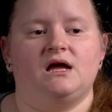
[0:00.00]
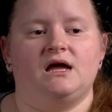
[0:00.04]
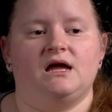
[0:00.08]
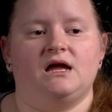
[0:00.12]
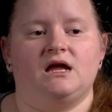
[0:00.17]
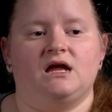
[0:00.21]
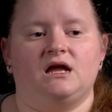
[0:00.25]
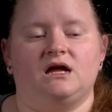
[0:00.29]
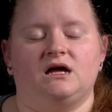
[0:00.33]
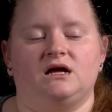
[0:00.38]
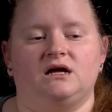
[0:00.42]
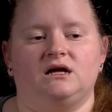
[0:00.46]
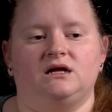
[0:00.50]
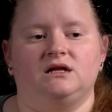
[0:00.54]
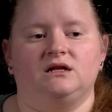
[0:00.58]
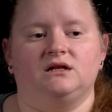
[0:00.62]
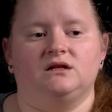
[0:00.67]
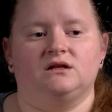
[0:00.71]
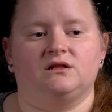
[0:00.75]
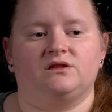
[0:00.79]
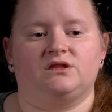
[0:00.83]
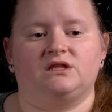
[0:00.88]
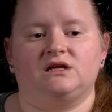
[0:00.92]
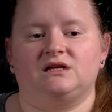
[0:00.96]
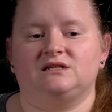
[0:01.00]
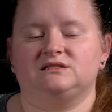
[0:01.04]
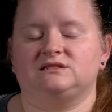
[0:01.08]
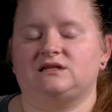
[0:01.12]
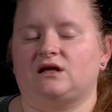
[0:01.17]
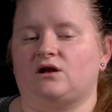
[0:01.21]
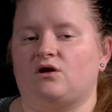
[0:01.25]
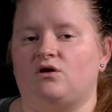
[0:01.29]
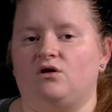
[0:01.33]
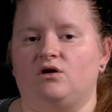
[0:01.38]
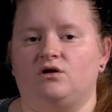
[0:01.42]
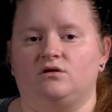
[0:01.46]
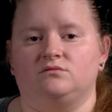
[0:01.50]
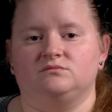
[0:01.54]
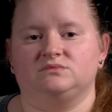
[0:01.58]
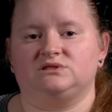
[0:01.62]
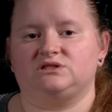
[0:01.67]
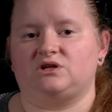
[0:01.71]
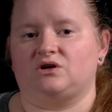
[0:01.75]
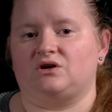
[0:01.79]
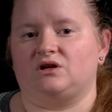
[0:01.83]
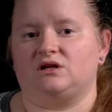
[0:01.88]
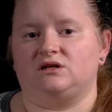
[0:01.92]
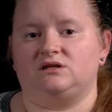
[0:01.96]
And things at home
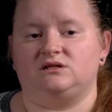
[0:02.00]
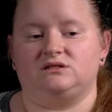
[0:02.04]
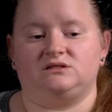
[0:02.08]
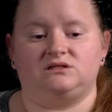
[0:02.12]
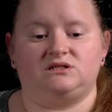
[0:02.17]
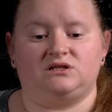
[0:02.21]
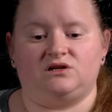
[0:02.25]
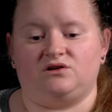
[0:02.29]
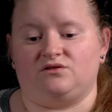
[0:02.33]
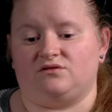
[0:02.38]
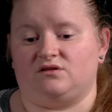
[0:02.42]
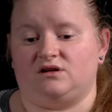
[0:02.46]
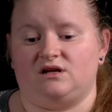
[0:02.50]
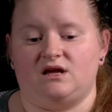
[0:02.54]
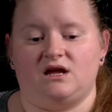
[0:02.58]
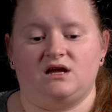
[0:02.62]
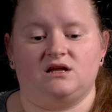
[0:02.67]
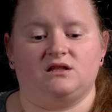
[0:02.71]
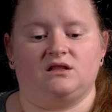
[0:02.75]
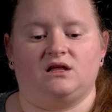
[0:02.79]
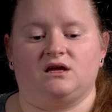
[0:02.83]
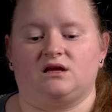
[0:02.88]
started to deteriorate.